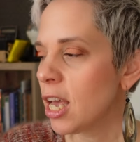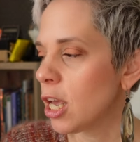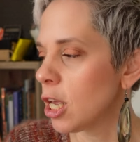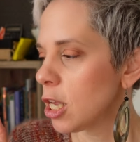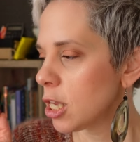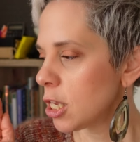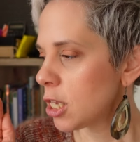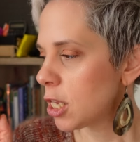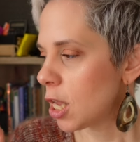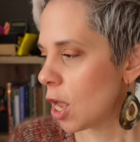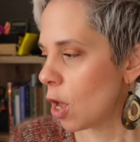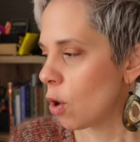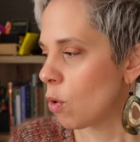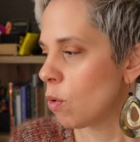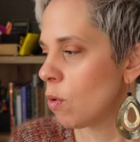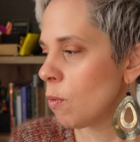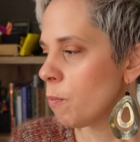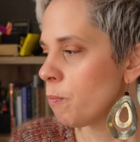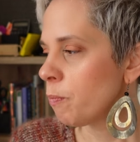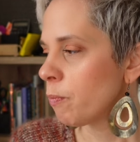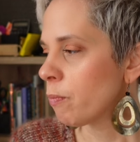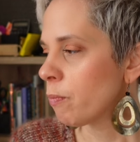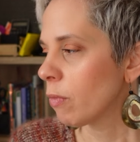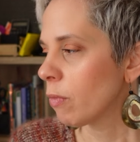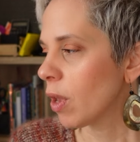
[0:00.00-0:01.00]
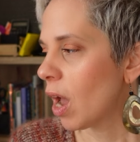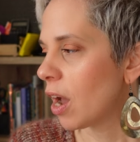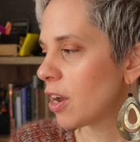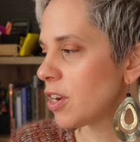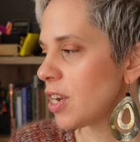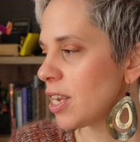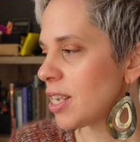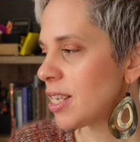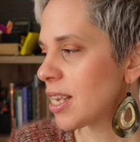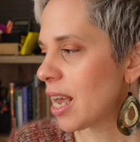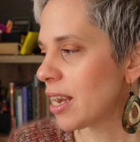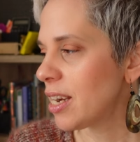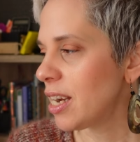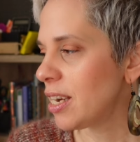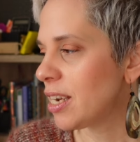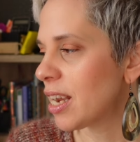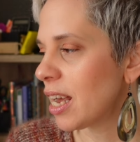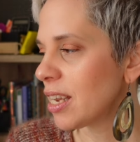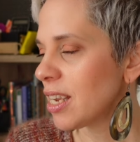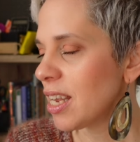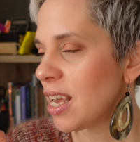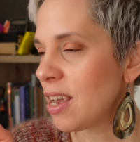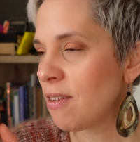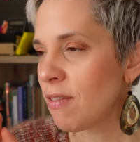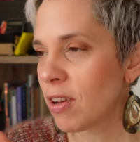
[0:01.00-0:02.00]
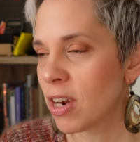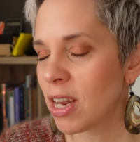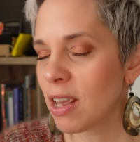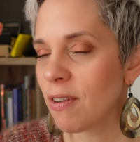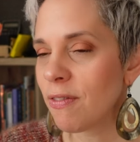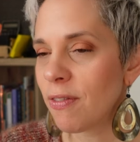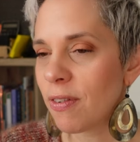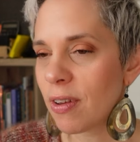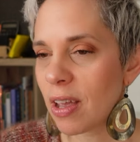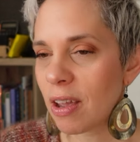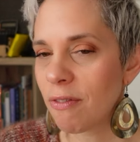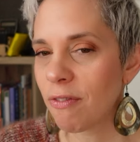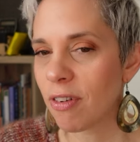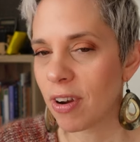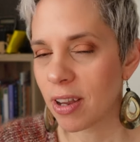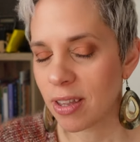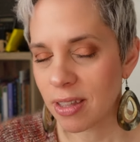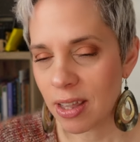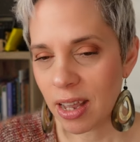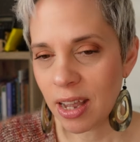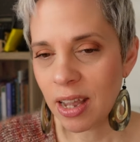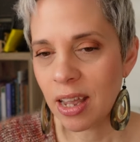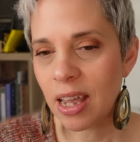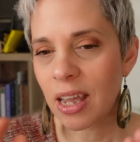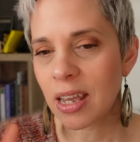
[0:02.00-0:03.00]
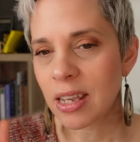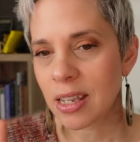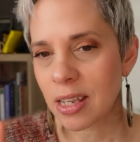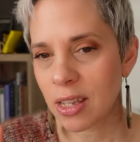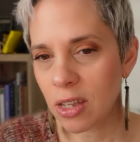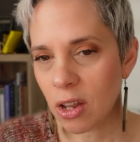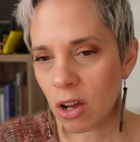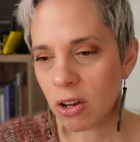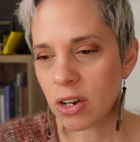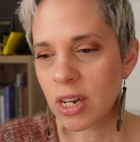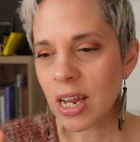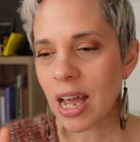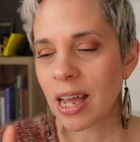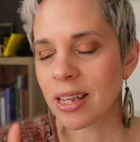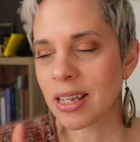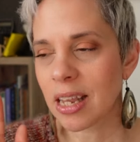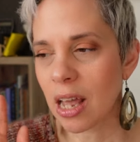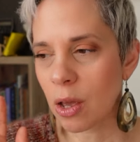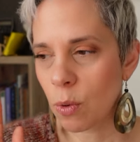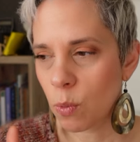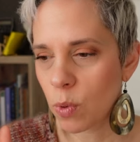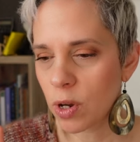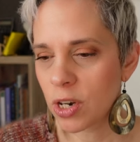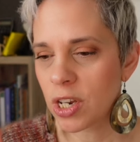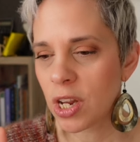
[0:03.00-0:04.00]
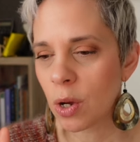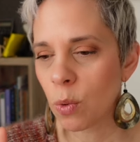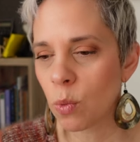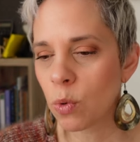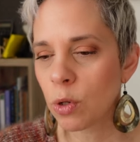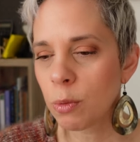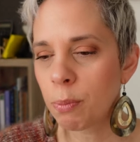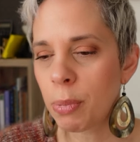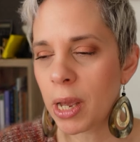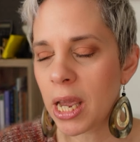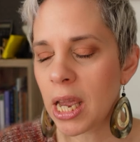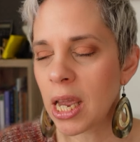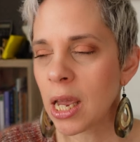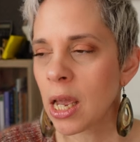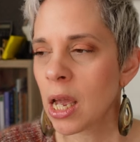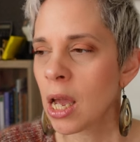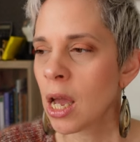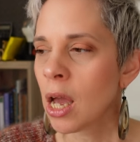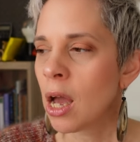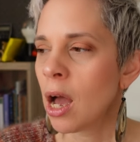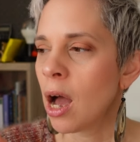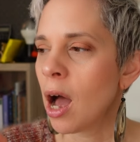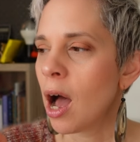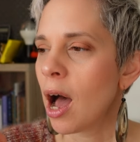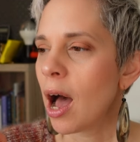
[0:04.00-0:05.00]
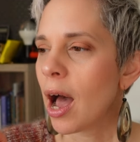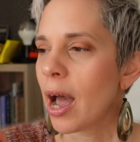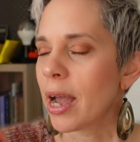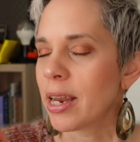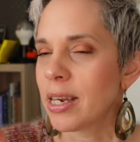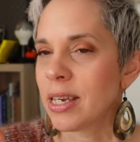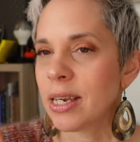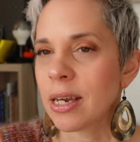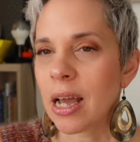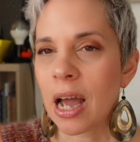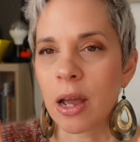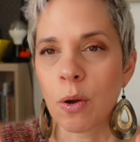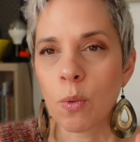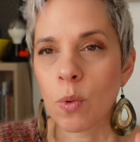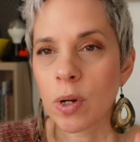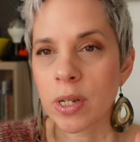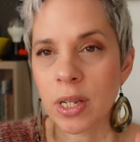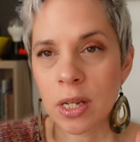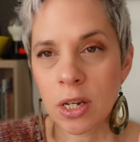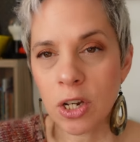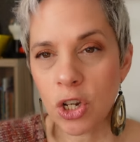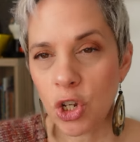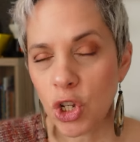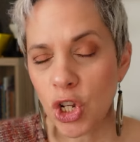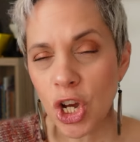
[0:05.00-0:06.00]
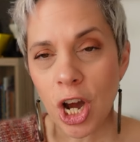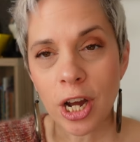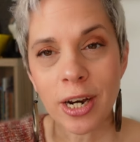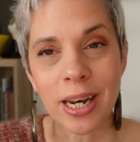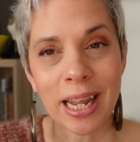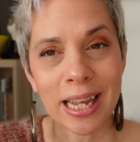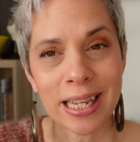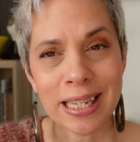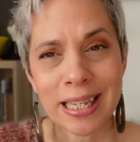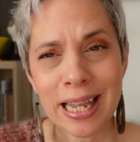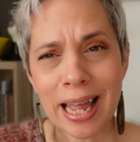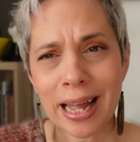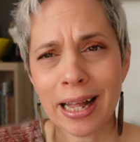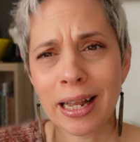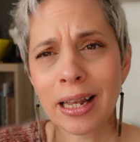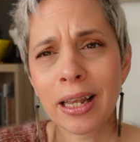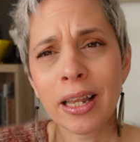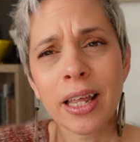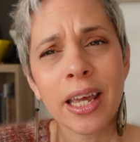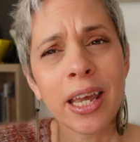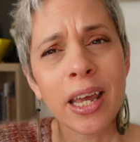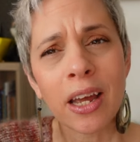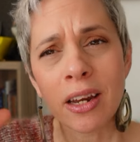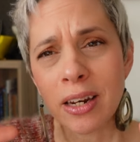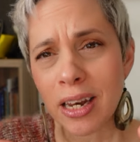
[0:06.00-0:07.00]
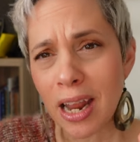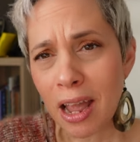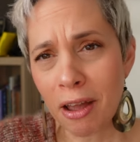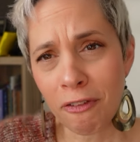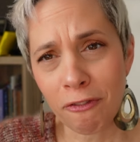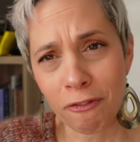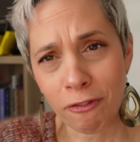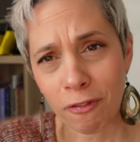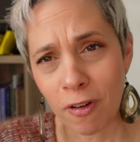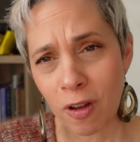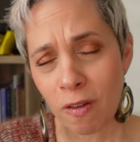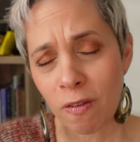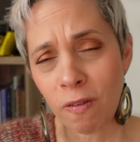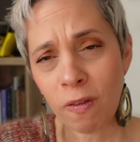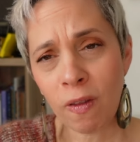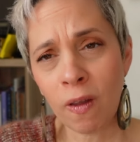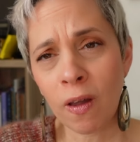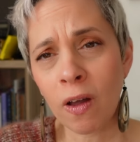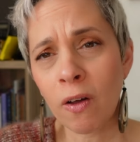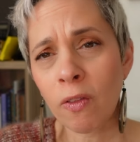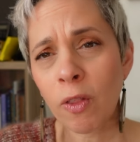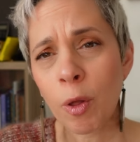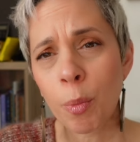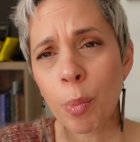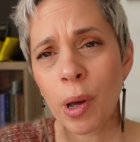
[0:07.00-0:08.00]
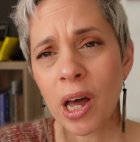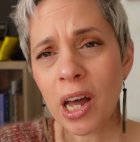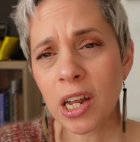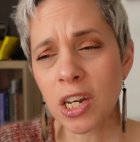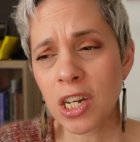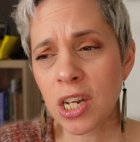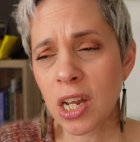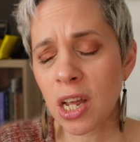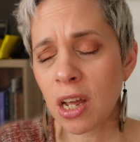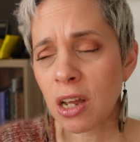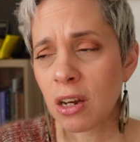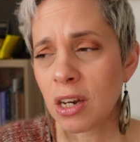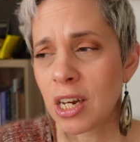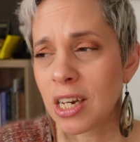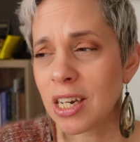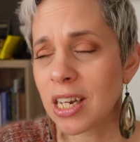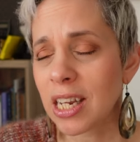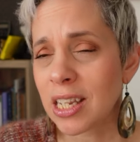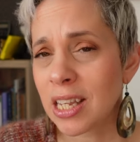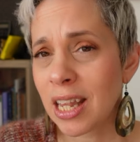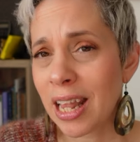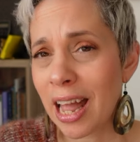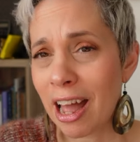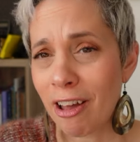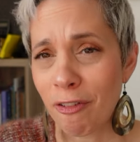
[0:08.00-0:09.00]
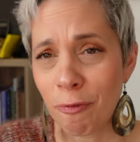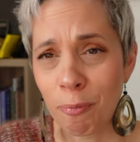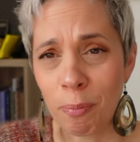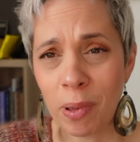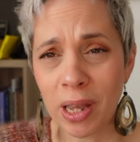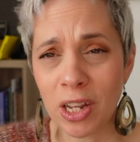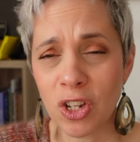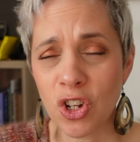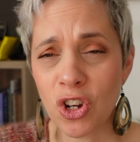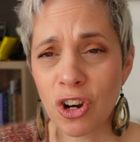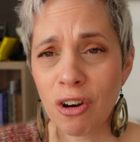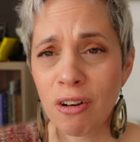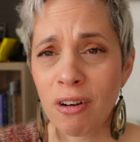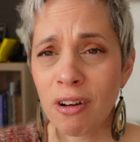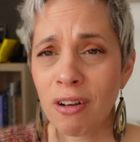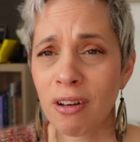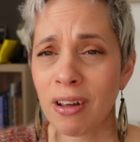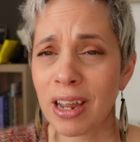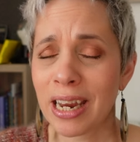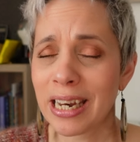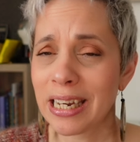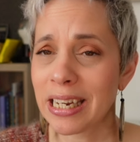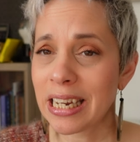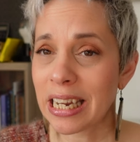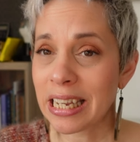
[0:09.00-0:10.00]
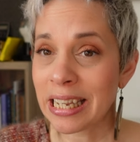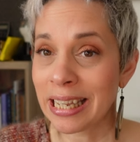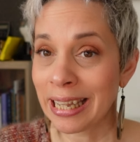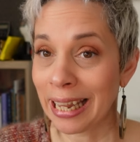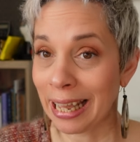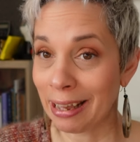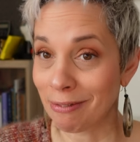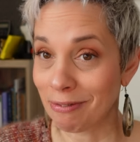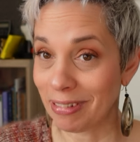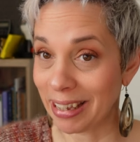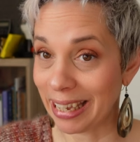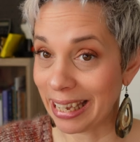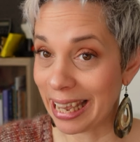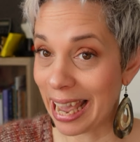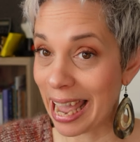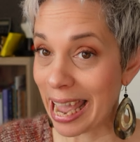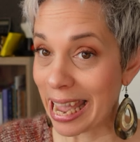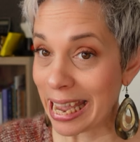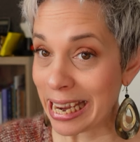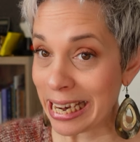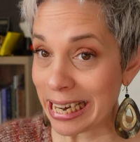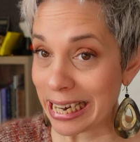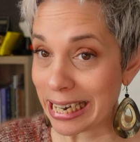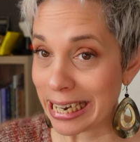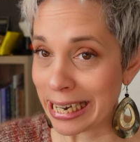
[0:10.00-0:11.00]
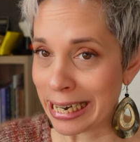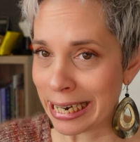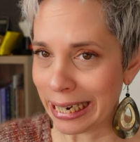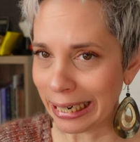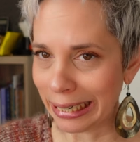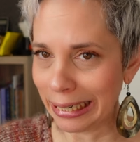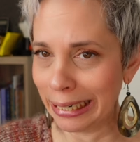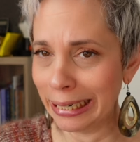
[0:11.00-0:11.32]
So I decided that even if everything is not as I wish it would be, I wasn't done exactly on everything on the pattern. It doesn't have picture, it doesn't have gauge.